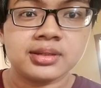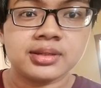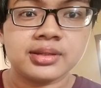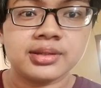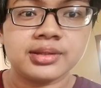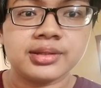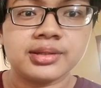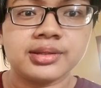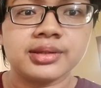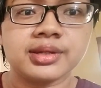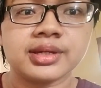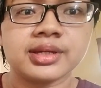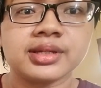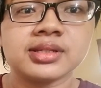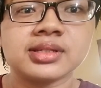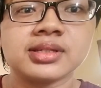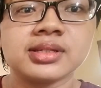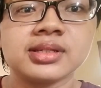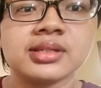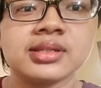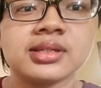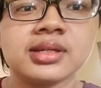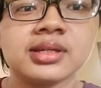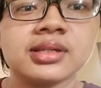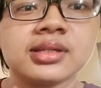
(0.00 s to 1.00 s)
You can see
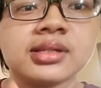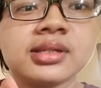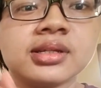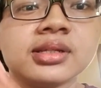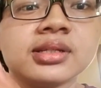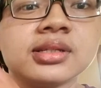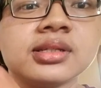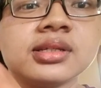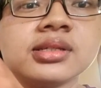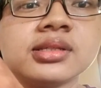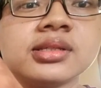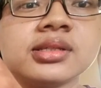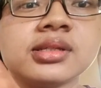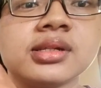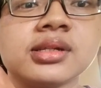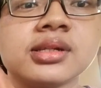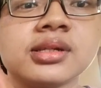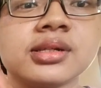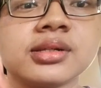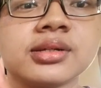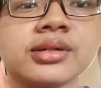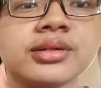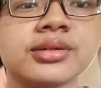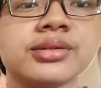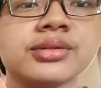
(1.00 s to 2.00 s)
that the needle
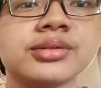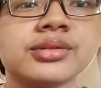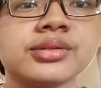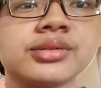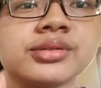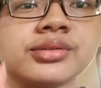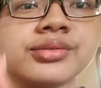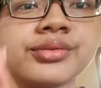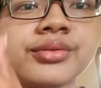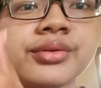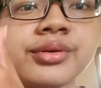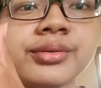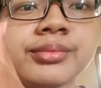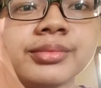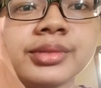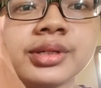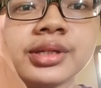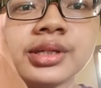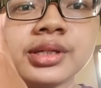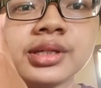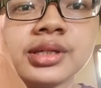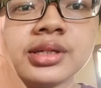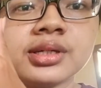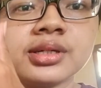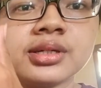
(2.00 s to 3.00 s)
goes from
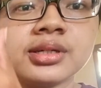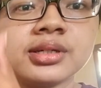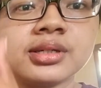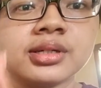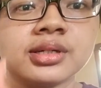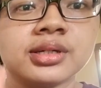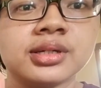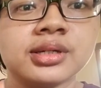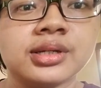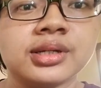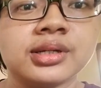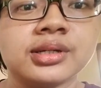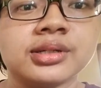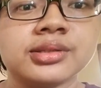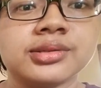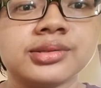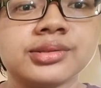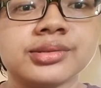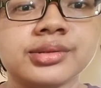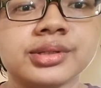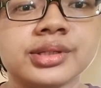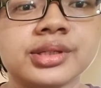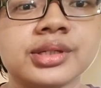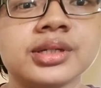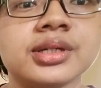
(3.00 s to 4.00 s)
here to
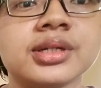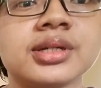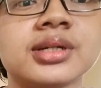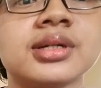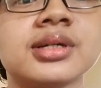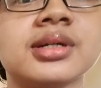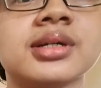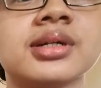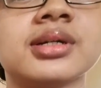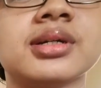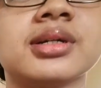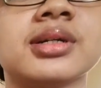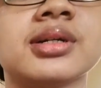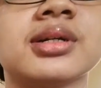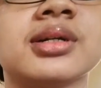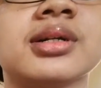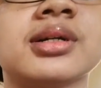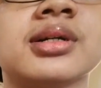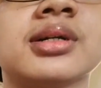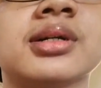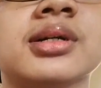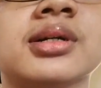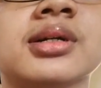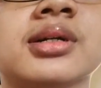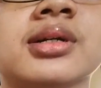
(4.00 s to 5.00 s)
here,
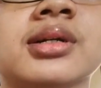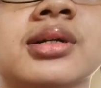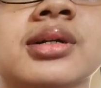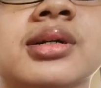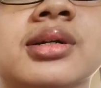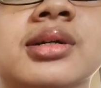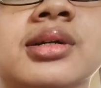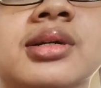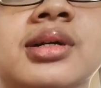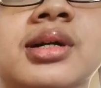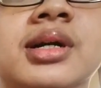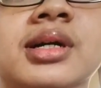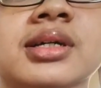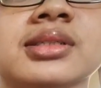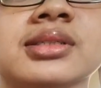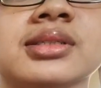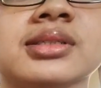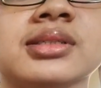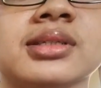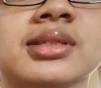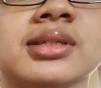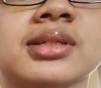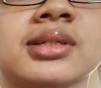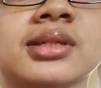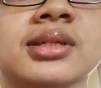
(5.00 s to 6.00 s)
right?
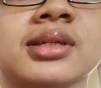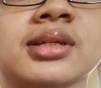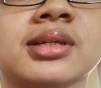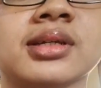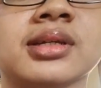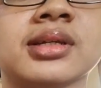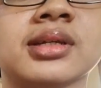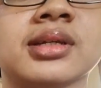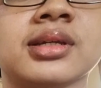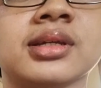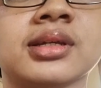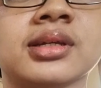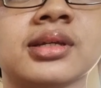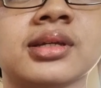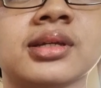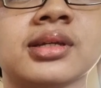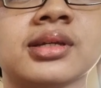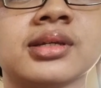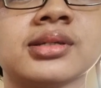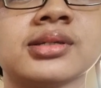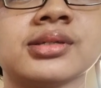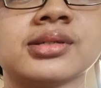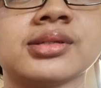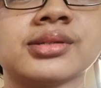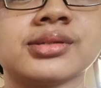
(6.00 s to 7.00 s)

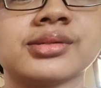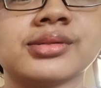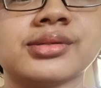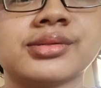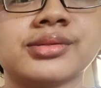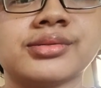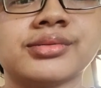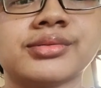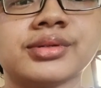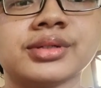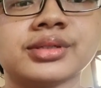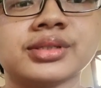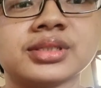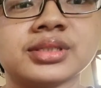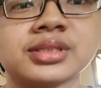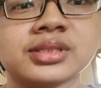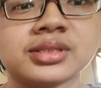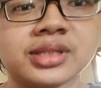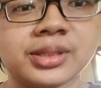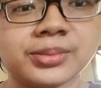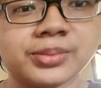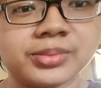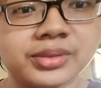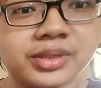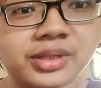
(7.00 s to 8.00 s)
So what
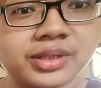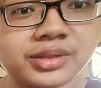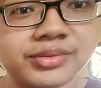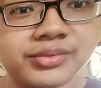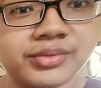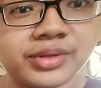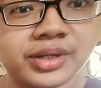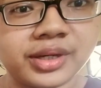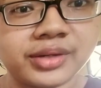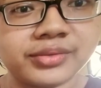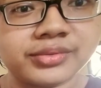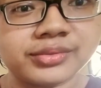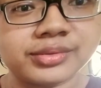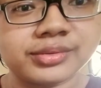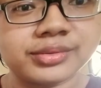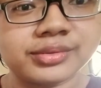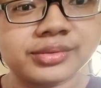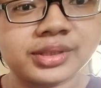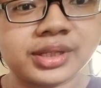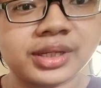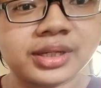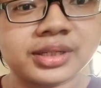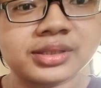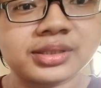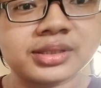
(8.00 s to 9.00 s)
step that we have to do
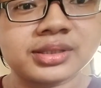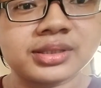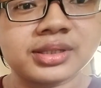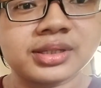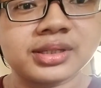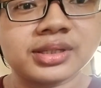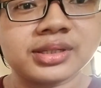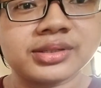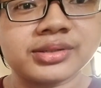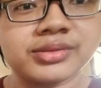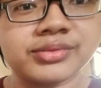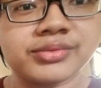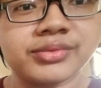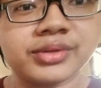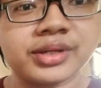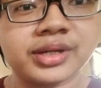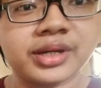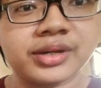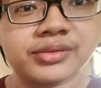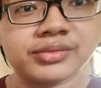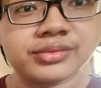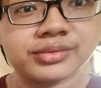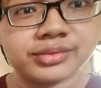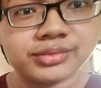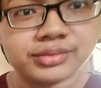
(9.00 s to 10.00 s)
next is we
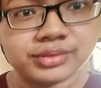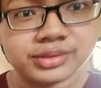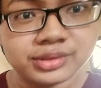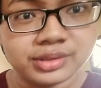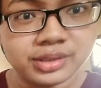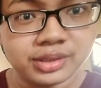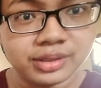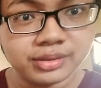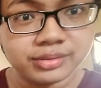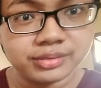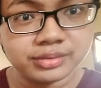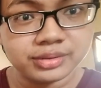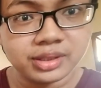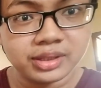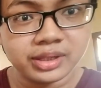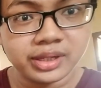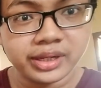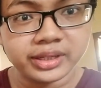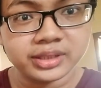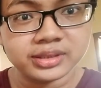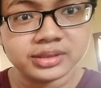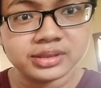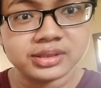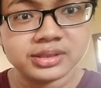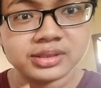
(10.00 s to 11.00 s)
have to draw the
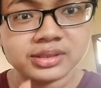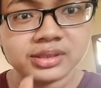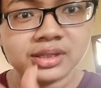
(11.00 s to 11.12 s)
lines